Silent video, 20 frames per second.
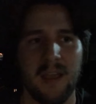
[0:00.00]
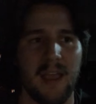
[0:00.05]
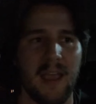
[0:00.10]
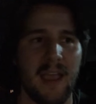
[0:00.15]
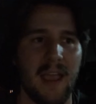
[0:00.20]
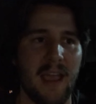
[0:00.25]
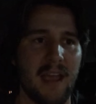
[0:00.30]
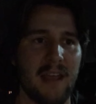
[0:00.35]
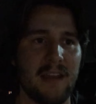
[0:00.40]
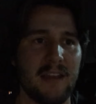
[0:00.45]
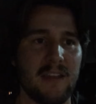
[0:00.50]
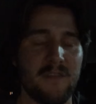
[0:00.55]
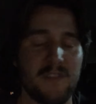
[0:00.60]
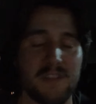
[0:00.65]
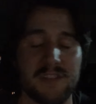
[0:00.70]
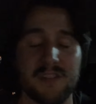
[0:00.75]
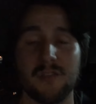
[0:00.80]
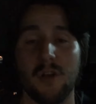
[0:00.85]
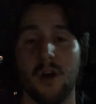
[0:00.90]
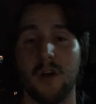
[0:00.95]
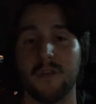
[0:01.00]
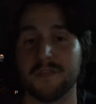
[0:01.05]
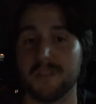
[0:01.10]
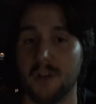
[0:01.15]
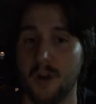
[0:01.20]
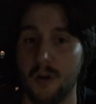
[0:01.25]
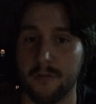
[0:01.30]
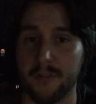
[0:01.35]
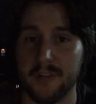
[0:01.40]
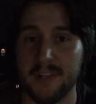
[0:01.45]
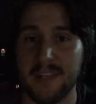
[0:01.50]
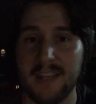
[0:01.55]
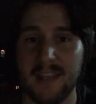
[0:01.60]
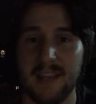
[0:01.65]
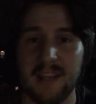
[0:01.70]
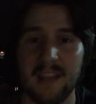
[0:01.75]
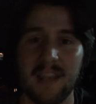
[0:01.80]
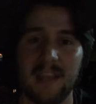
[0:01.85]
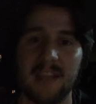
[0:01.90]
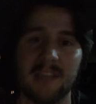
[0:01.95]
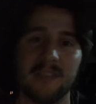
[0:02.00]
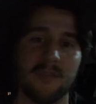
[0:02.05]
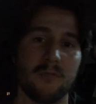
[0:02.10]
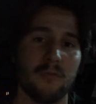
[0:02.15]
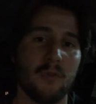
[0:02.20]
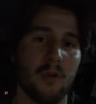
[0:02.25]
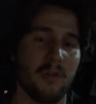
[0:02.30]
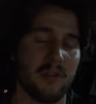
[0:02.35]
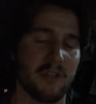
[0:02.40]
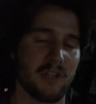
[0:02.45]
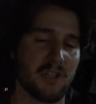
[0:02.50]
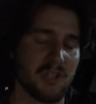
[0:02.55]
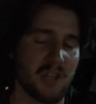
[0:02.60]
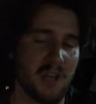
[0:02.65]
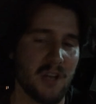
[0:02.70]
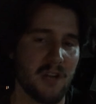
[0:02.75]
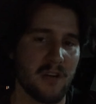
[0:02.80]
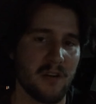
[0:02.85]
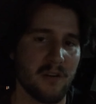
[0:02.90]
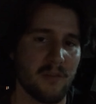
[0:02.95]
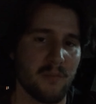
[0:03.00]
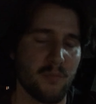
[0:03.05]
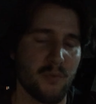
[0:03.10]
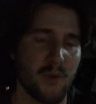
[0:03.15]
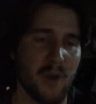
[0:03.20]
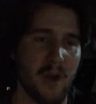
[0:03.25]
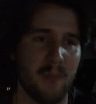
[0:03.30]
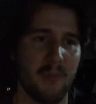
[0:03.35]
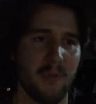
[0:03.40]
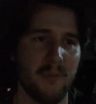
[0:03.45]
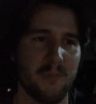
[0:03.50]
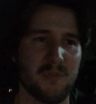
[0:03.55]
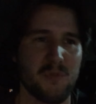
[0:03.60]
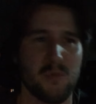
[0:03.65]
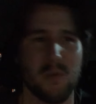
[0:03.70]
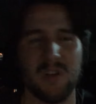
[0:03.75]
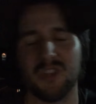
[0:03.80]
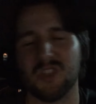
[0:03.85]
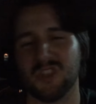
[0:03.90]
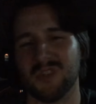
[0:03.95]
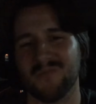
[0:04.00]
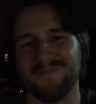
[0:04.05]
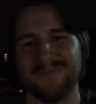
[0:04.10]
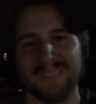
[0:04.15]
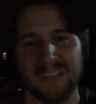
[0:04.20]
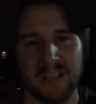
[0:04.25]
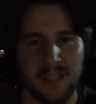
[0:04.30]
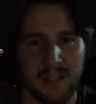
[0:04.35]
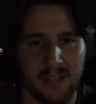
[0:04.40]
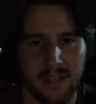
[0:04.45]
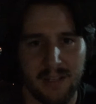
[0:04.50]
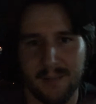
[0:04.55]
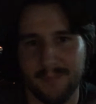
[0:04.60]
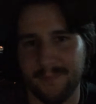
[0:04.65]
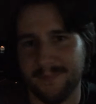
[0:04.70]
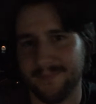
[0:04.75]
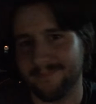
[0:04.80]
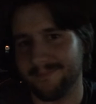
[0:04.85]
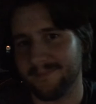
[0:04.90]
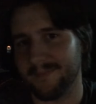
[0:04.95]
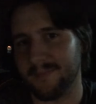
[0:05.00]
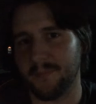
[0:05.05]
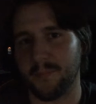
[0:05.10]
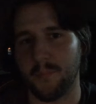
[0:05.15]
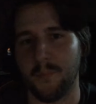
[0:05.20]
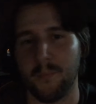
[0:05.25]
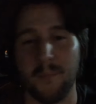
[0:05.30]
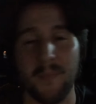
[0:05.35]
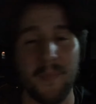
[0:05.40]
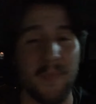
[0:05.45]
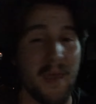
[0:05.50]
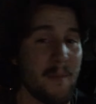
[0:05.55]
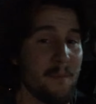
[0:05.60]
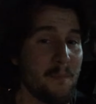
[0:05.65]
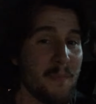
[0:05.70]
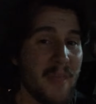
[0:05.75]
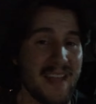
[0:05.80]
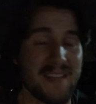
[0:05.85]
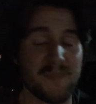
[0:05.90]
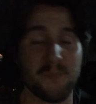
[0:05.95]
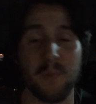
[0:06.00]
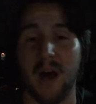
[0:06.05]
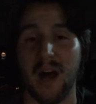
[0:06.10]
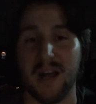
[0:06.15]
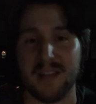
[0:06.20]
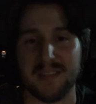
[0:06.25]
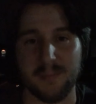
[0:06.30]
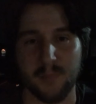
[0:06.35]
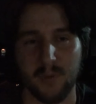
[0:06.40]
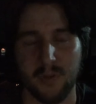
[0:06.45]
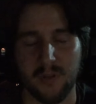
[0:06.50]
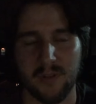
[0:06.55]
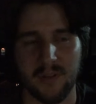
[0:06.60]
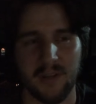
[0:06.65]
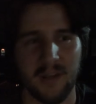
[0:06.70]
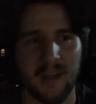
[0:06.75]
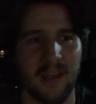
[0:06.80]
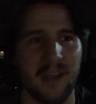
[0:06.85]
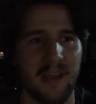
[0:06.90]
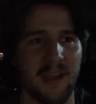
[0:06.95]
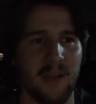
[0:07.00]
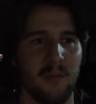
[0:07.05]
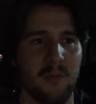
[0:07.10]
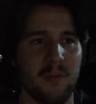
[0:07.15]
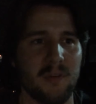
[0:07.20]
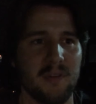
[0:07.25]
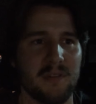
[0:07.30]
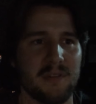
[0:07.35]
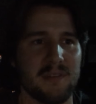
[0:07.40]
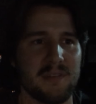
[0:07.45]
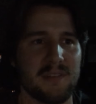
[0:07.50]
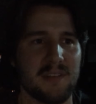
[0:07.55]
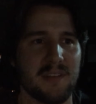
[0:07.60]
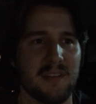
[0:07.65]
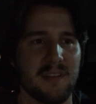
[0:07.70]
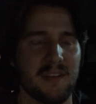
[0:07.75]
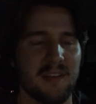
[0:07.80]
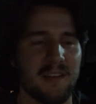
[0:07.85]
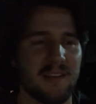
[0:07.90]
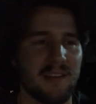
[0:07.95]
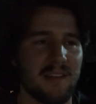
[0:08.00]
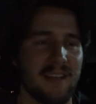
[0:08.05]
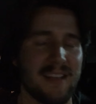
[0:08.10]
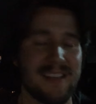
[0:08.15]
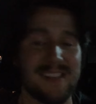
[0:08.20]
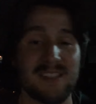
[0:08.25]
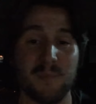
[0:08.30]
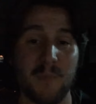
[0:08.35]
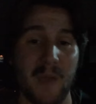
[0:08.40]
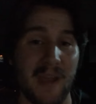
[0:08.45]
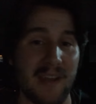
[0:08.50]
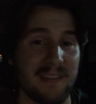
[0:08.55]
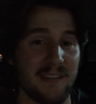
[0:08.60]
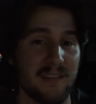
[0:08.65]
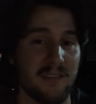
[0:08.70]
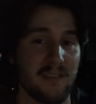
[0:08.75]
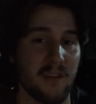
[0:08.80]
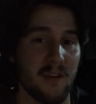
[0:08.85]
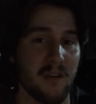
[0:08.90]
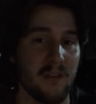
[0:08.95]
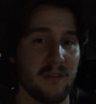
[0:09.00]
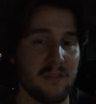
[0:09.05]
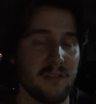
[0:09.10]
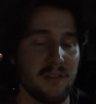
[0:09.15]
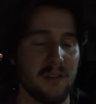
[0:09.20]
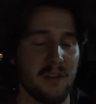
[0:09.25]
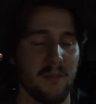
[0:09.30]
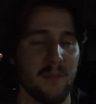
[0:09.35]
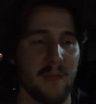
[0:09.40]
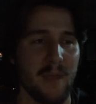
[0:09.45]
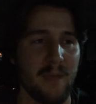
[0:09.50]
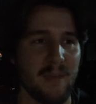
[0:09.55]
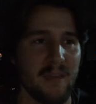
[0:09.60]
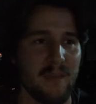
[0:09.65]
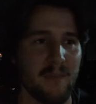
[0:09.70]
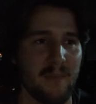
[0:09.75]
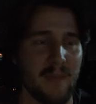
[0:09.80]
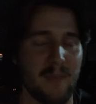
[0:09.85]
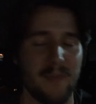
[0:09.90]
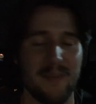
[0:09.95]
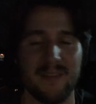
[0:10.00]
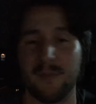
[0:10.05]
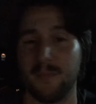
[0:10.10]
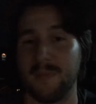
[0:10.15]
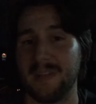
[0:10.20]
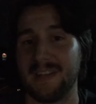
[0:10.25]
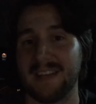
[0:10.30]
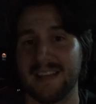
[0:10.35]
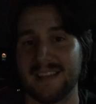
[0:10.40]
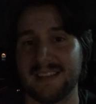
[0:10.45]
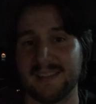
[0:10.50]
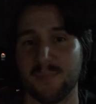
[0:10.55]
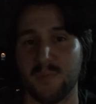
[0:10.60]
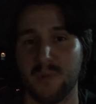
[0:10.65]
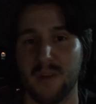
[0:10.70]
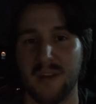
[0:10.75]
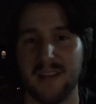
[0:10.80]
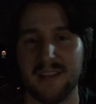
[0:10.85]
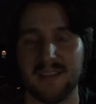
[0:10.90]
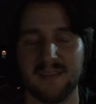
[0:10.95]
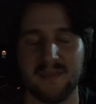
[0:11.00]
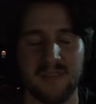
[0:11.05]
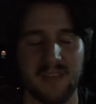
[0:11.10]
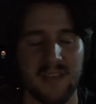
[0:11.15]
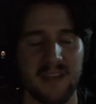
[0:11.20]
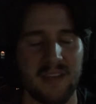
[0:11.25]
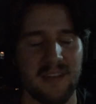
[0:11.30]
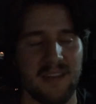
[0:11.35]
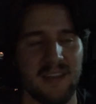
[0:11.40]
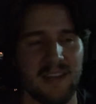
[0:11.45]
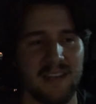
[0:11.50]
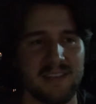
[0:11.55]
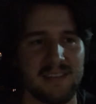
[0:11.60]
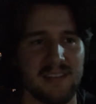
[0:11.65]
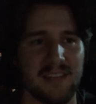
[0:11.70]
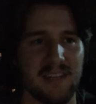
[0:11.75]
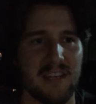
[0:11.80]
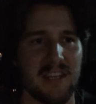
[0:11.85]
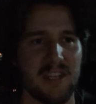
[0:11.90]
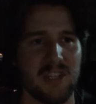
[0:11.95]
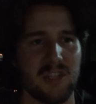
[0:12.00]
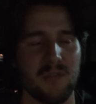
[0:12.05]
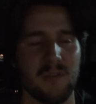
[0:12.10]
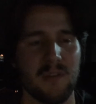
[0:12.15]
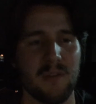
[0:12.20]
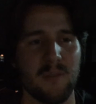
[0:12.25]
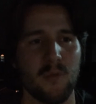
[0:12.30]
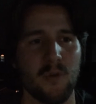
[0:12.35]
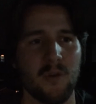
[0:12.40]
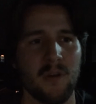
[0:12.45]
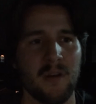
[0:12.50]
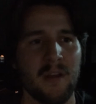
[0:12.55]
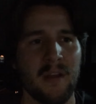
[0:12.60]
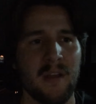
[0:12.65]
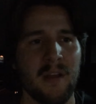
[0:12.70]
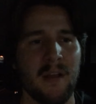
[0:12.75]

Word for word: and if it solves the overheating and the rolling shutter problems, which that's possible. I wouldn't expect it, though. You know, maybe it'll be a nice surprise if that isn't an issue anymore.